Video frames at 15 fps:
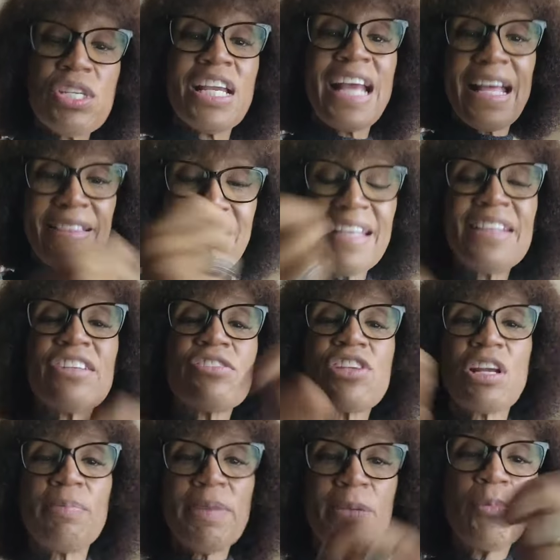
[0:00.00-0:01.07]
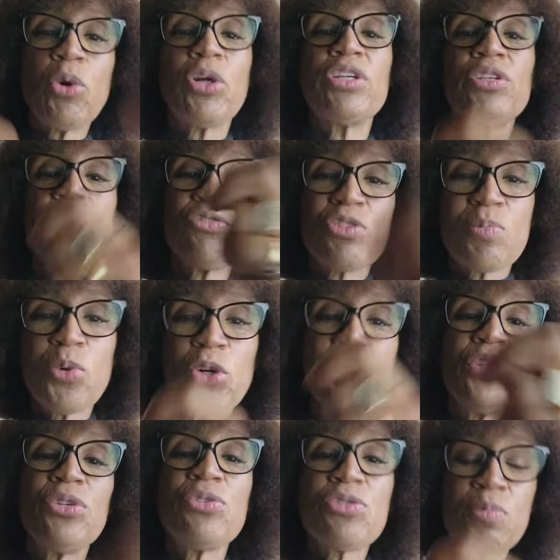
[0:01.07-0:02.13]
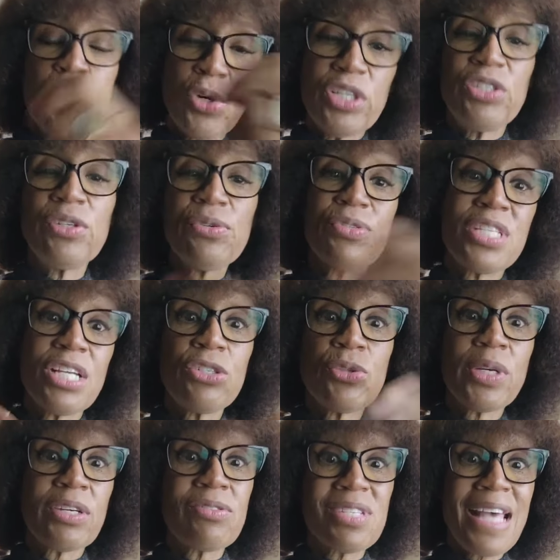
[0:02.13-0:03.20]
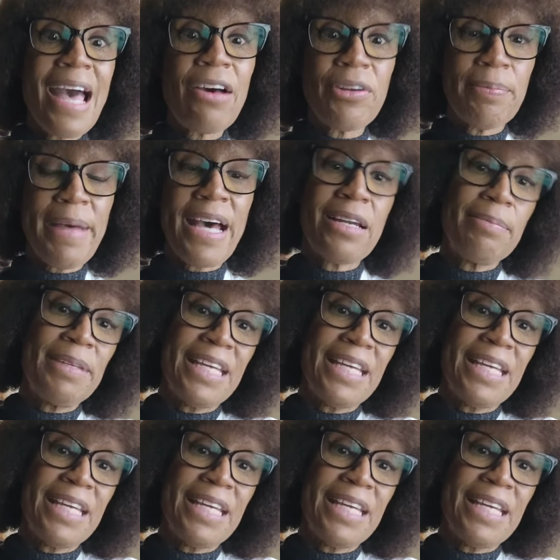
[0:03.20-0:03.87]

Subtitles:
and I think there's going to be more news that trickles out about it,